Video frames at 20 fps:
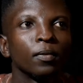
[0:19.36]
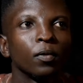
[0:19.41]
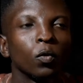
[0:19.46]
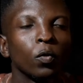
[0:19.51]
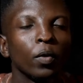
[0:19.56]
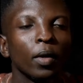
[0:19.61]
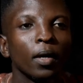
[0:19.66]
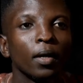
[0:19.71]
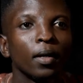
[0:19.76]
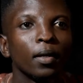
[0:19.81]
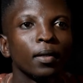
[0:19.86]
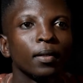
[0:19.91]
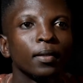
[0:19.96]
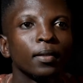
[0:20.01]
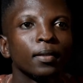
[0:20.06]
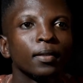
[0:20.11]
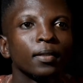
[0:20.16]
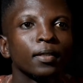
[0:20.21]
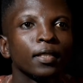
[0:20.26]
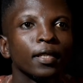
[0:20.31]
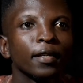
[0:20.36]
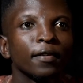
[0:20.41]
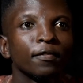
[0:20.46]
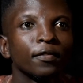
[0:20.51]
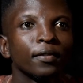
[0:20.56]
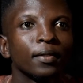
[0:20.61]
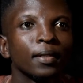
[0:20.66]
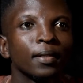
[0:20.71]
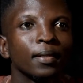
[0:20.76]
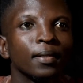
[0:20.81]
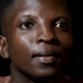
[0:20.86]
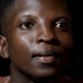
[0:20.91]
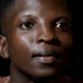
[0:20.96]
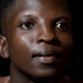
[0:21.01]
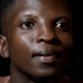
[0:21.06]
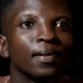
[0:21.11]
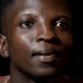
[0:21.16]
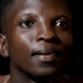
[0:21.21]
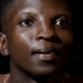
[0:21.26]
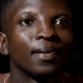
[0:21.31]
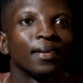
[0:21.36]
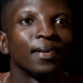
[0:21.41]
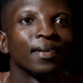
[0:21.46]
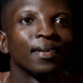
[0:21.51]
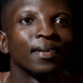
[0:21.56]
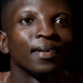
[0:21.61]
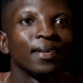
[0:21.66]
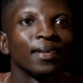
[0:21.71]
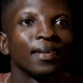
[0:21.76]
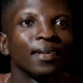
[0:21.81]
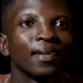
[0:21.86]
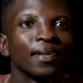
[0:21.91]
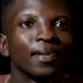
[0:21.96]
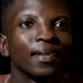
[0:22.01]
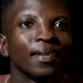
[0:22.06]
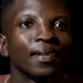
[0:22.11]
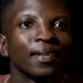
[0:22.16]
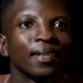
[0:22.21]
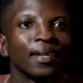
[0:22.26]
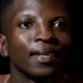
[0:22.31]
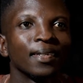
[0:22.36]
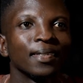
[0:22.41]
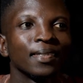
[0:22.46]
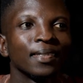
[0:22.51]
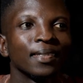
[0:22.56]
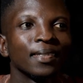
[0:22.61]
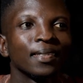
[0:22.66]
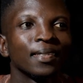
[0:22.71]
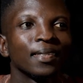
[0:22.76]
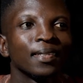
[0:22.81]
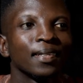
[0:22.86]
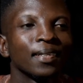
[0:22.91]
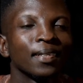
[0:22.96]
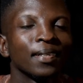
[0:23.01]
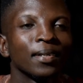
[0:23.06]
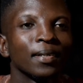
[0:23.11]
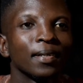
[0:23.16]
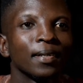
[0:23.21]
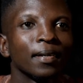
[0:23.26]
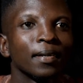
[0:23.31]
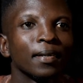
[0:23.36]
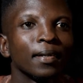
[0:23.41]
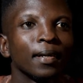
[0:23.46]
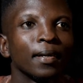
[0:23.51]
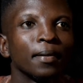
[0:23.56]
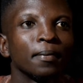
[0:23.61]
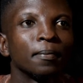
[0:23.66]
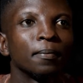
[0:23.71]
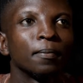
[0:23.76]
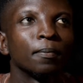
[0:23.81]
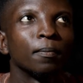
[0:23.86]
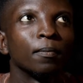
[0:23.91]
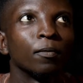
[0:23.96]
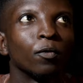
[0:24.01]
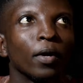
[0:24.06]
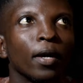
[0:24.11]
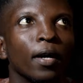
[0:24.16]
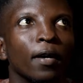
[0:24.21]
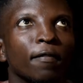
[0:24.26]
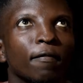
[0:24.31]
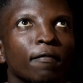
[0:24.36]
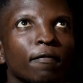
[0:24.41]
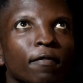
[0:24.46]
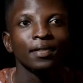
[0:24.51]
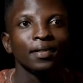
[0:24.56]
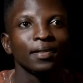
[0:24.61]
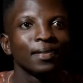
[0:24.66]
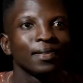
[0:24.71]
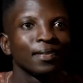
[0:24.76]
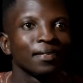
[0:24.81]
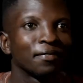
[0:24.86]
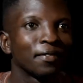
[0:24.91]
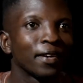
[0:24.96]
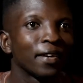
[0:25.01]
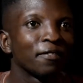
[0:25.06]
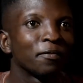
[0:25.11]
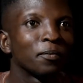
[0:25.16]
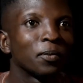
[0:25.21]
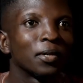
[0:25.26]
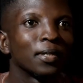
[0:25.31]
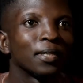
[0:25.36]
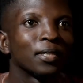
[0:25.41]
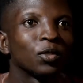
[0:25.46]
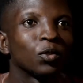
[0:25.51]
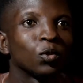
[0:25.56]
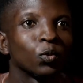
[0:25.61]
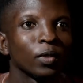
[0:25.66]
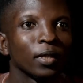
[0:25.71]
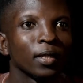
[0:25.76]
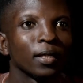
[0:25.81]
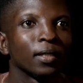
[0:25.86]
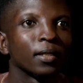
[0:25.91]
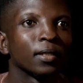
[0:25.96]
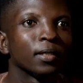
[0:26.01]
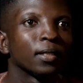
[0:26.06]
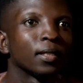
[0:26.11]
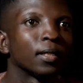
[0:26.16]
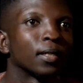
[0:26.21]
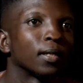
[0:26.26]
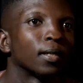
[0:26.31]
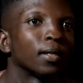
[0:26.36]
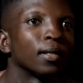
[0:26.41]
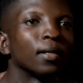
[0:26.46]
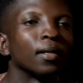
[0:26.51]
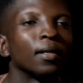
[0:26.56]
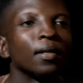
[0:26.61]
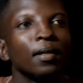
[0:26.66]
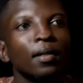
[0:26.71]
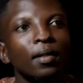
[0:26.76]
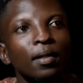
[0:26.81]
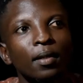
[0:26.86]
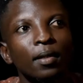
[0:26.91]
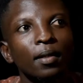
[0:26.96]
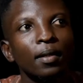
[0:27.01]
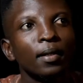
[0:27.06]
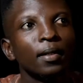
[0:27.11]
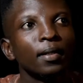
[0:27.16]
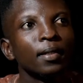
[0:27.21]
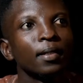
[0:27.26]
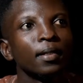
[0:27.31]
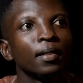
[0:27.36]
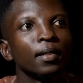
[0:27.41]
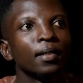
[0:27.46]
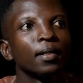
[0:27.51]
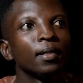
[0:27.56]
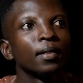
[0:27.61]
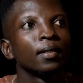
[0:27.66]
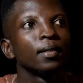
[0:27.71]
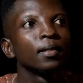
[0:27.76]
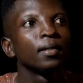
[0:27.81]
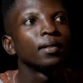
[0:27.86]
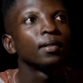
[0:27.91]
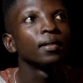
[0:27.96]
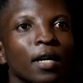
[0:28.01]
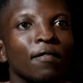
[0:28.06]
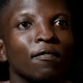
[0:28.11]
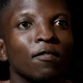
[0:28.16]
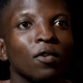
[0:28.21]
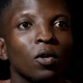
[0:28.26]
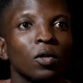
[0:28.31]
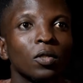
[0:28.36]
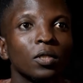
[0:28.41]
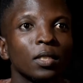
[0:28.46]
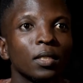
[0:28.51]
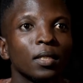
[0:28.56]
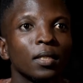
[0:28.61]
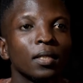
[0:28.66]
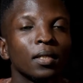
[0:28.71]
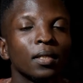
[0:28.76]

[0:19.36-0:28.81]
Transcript: We are 7. That's we have 5 boys, 2 girls, and I've lost